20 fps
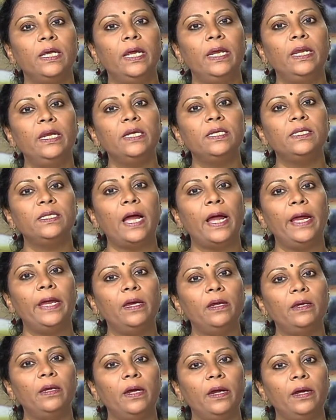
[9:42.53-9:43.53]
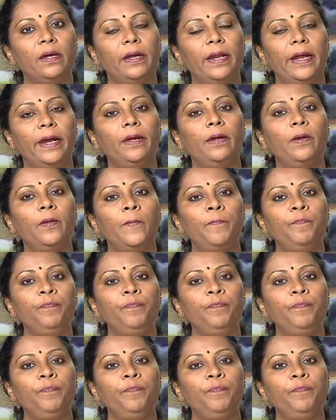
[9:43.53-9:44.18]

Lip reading: in its iron content